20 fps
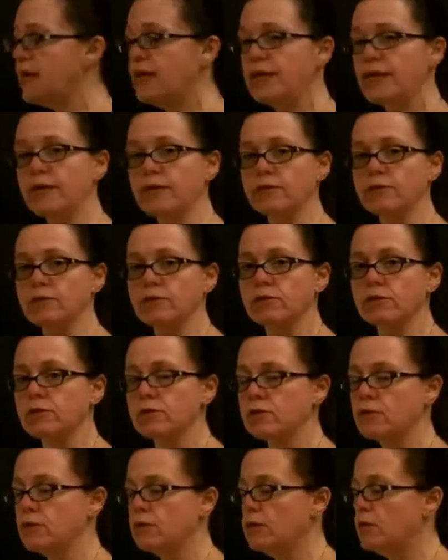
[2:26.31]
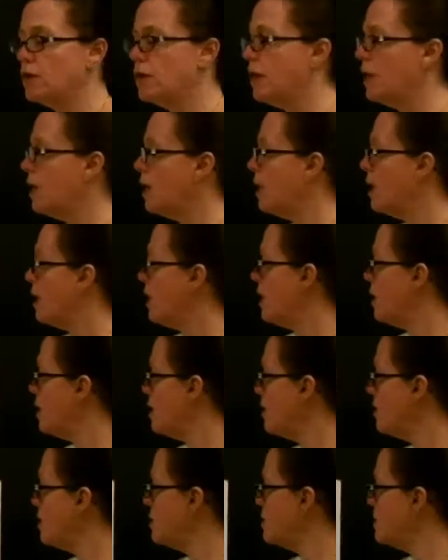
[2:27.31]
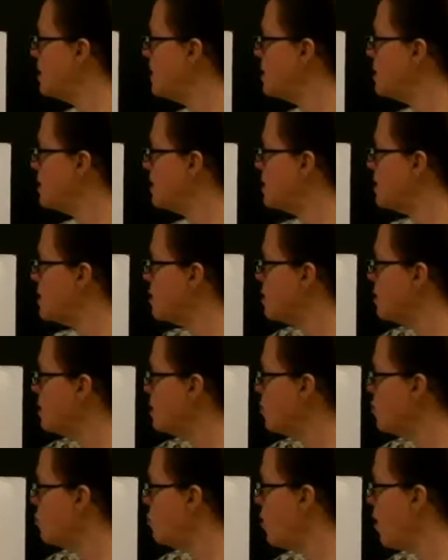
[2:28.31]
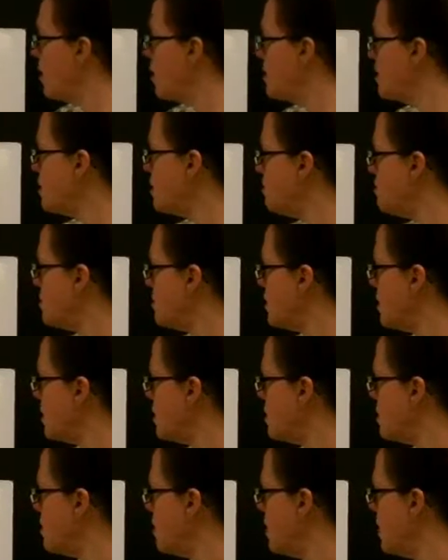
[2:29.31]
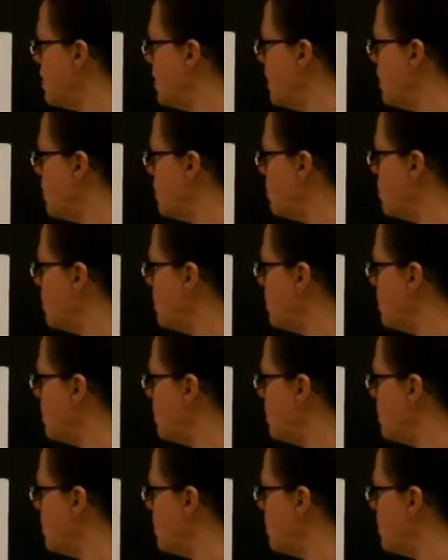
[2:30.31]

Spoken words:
is. In this sentence, the product of 16 and